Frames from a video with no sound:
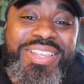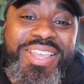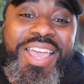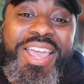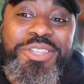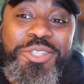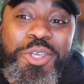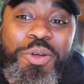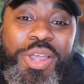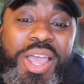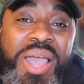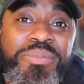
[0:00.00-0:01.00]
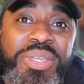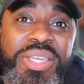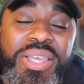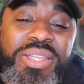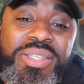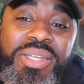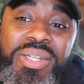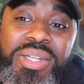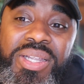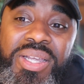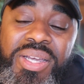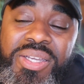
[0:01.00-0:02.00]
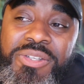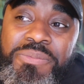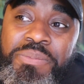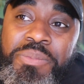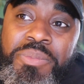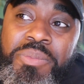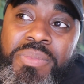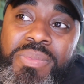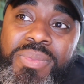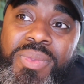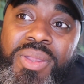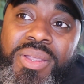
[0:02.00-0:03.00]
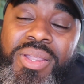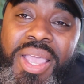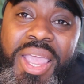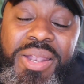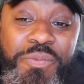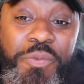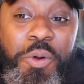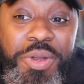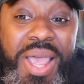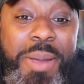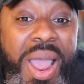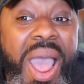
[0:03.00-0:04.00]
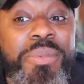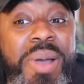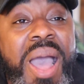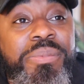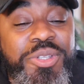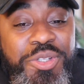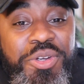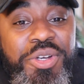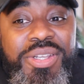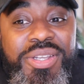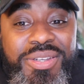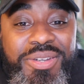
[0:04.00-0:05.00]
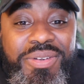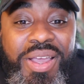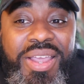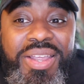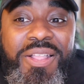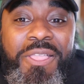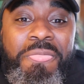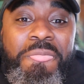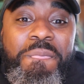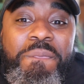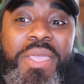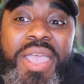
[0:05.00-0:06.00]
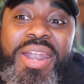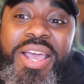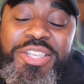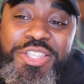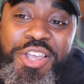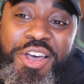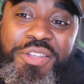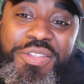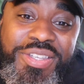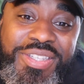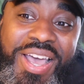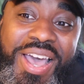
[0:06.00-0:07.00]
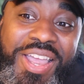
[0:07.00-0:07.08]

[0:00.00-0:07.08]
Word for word: Yeah, and so I begin to look and for opportunity, right? And I saw this guy